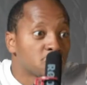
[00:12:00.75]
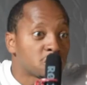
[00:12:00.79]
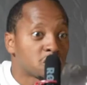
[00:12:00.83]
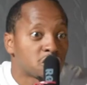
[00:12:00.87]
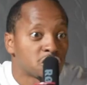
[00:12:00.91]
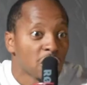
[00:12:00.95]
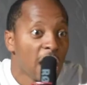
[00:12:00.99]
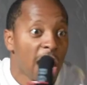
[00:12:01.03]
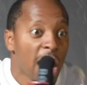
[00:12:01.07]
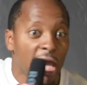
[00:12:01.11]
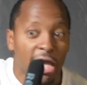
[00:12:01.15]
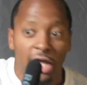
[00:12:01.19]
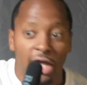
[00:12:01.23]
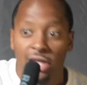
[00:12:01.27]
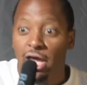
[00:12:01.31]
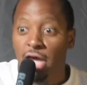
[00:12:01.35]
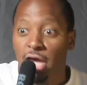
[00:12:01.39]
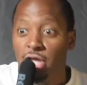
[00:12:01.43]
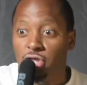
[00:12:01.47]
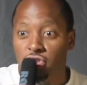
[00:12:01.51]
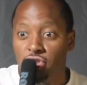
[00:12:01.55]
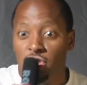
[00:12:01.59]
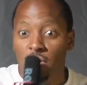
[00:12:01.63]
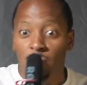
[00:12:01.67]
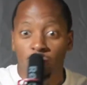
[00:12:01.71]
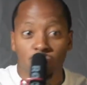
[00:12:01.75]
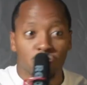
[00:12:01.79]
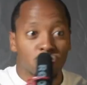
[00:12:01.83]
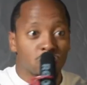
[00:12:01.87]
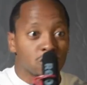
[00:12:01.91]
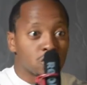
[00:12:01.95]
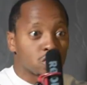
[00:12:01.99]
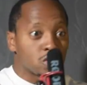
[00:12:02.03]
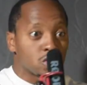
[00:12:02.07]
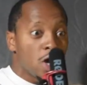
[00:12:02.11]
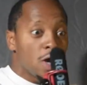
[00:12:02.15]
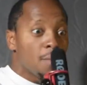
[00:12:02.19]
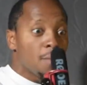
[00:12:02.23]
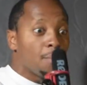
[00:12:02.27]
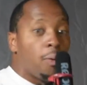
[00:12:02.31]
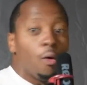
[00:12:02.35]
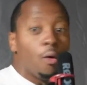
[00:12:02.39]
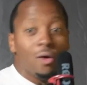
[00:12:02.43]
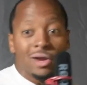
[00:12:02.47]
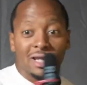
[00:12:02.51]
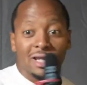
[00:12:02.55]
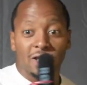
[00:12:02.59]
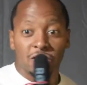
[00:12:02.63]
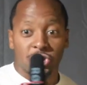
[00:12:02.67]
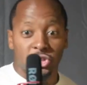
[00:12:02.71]
sagging. Like, she was just
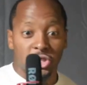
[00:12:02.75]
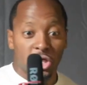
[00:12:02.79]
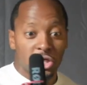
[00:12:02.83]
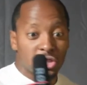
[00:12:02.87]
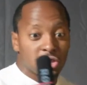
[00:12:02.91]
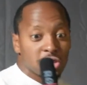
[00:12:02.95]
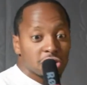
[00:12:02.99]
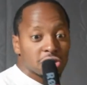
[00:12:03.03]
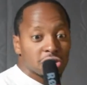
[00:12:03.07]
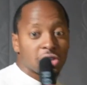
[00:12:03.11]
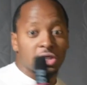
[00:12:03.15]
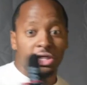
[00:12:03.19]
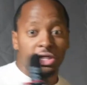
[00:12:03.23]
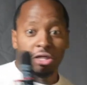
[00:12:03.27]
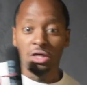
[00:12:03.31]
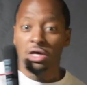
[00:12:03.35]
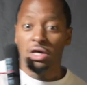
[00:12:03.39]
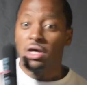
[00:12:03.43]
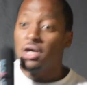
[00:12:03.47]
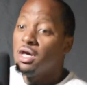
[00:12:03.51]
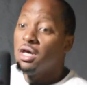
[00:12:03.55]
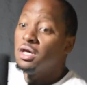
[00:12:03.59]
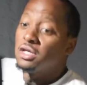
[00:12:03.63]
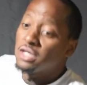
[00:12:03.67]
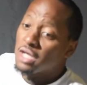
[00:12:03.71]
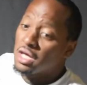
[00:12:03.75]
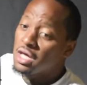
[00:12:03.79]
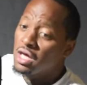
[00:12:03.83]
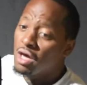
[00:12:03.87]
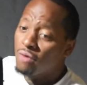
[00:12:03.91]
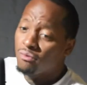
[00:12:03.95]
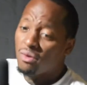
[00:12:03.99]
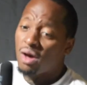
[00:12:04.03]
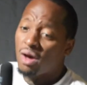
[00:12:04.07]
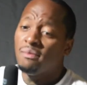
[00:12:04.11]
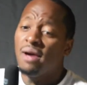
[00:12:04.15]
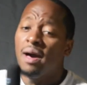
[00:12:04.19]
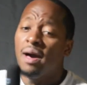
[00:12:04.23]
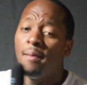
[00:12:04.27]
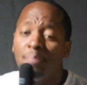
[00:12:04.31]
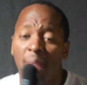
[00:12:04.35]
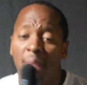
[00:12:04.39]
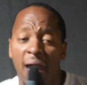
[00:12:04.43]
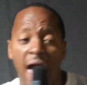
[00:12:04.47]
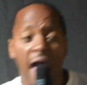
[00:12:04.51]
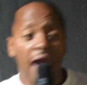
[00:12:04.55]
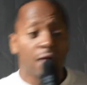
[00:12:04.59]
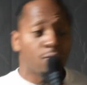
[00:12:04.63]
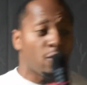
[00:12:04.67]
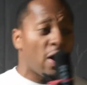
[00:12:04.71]
pulling shit, just, damn, why my
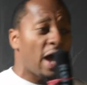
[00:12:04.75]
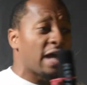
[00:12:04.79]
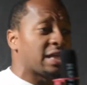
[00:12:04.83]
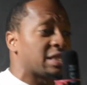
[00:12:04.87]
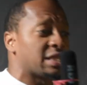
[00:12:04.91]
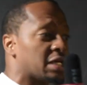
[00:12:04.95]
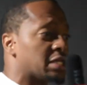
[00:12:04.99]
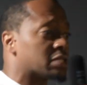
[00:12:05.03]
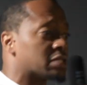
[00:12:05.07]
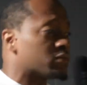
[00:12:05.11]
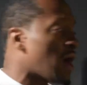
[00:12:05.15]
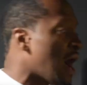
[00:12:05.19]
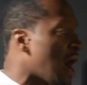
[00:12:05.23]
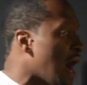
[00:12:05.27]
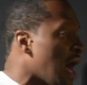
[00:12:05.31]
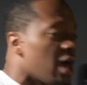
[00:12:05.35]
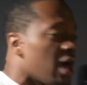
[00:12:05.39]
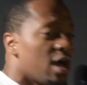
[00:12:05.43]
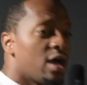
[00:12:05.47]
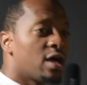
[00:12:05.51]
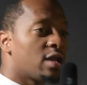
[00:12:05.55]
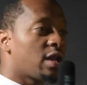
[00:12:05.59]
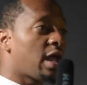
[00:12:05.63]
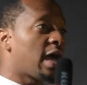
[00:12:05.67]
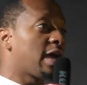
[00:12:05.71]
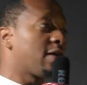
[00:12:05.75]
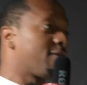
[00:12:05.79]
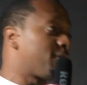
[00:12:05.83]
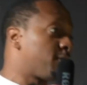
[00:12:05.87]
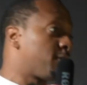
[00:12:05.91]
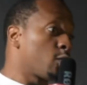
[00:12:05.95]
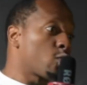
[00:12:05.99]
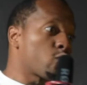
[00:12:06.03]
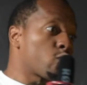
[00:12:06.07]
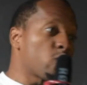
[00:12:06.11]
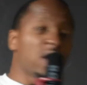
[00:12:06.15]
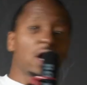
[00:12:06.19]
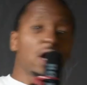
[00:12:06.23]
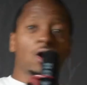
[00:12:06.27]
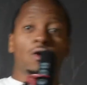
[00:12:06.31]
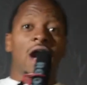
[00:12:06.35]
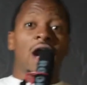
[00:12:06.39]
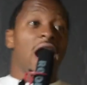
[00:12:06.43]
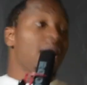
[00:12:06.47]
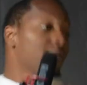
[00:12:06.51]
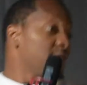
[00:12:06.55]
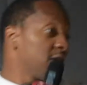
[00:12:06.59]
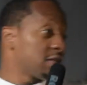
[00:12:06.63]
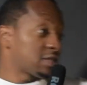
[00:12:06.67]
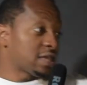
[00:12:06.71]
back like this? Why, like, for real,
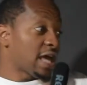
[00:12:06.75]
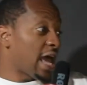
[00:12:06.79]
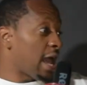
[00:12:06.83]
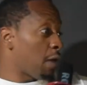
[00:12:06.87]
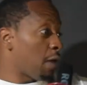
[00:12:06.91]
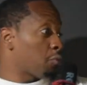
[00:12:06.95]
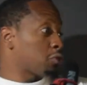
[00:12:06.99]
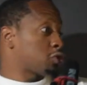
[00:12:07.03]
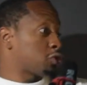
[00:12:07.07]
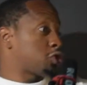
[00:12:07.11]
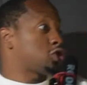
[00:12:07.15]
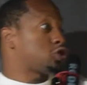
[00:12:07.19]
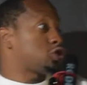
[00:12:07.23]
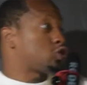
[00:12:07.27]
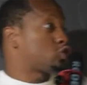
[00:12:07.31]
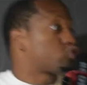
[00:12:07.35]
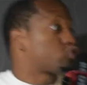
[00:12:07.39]
everything was just